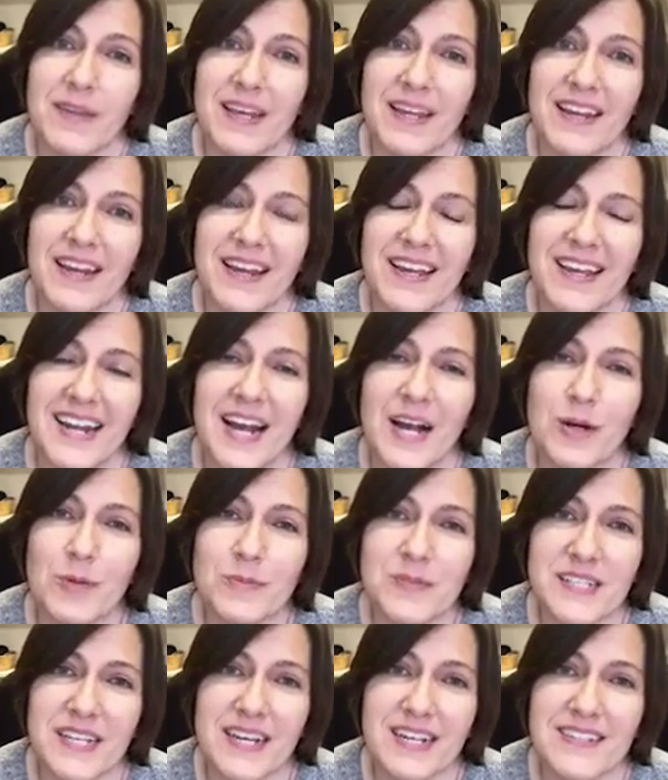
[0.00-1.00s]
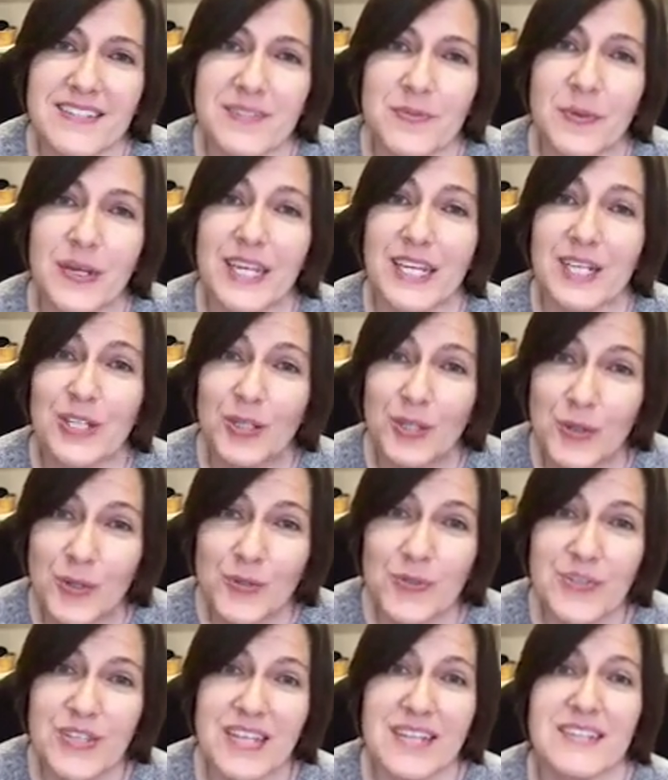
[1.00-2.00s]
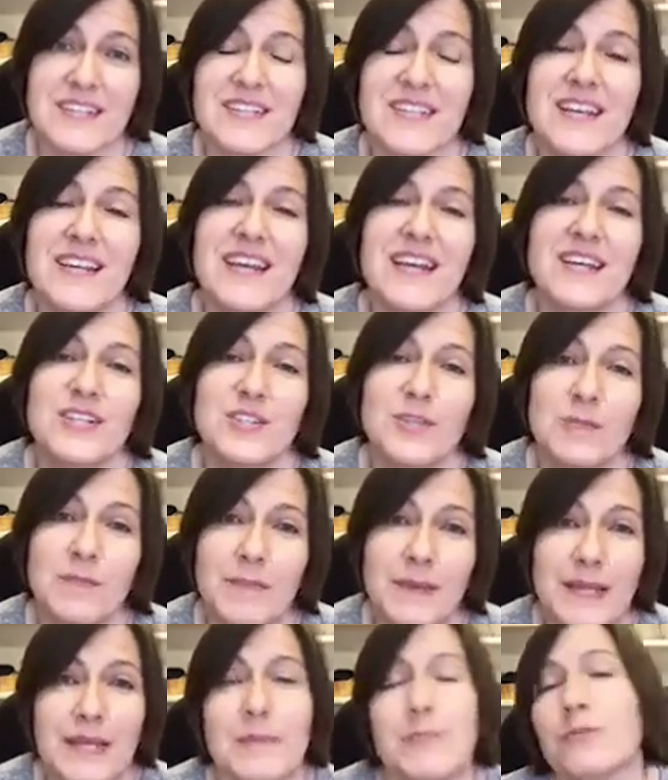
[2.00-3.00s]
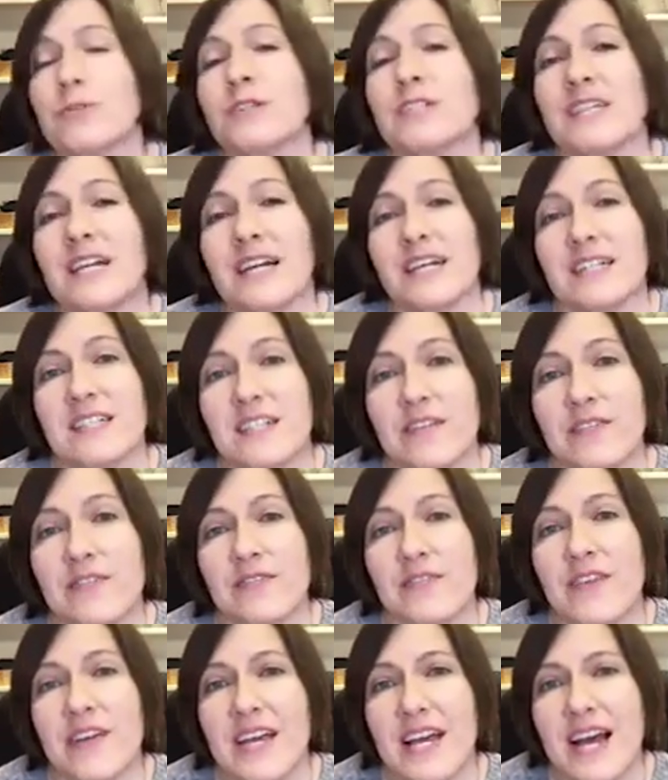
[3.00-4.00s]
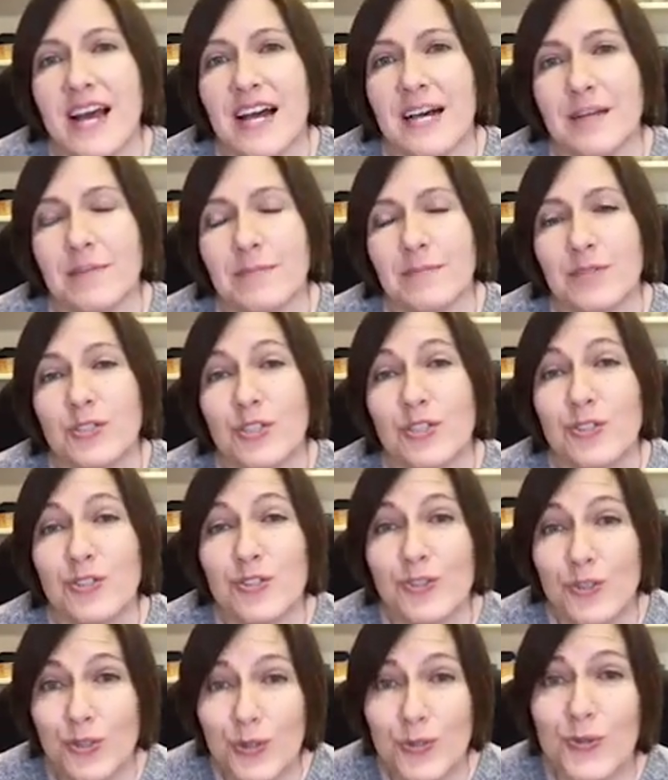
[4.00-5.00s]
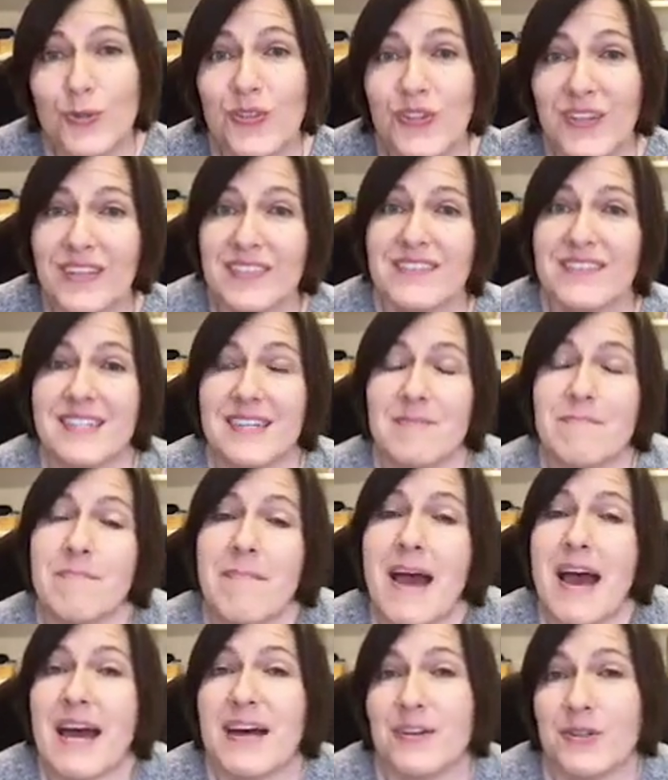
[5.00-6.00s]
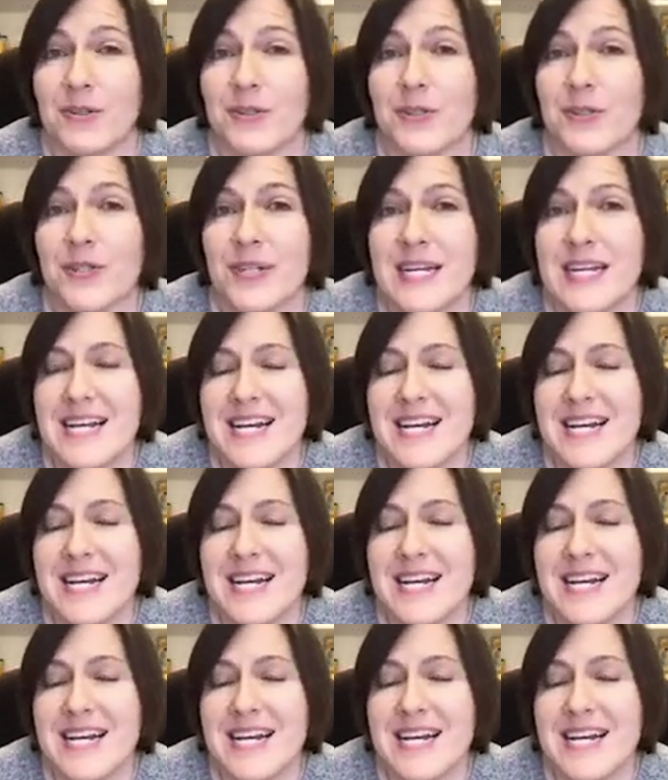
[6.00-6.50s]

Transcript: It helps us, we can use it to be productive, to do things that matter.